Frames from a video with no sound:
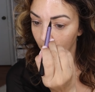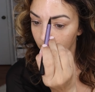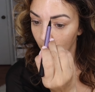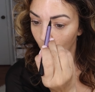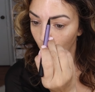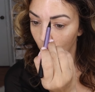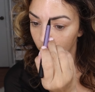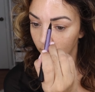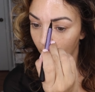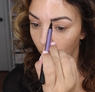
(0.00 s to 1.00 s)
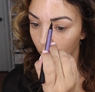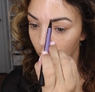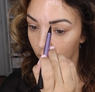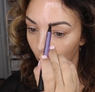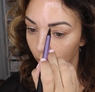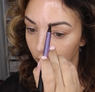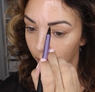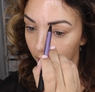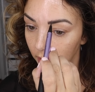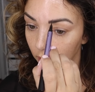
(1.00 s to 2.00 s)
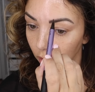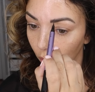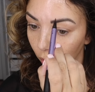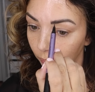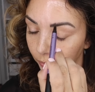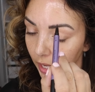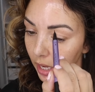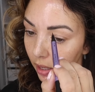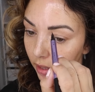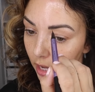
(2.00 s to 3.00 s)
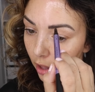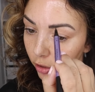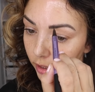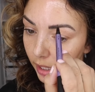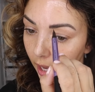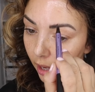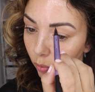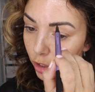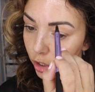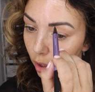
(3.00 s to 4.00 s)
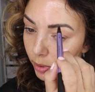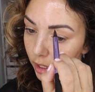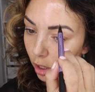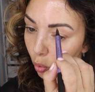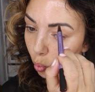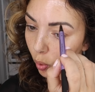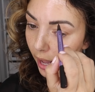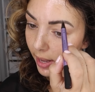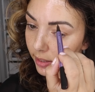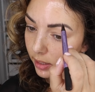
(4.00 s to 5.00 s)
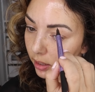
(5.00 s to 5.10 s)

I take one side, which is almost a pencil, the other side, which is almost like a wet